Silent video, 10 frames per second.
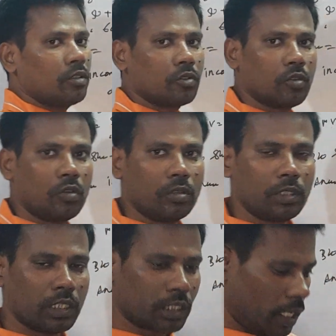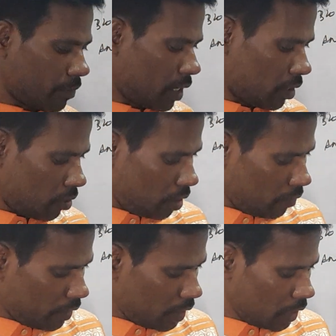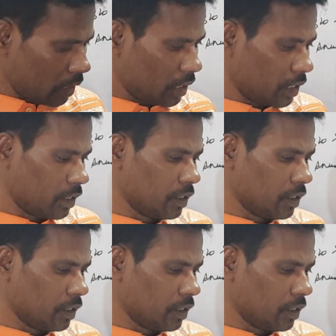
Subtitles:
So just I am continuing with that.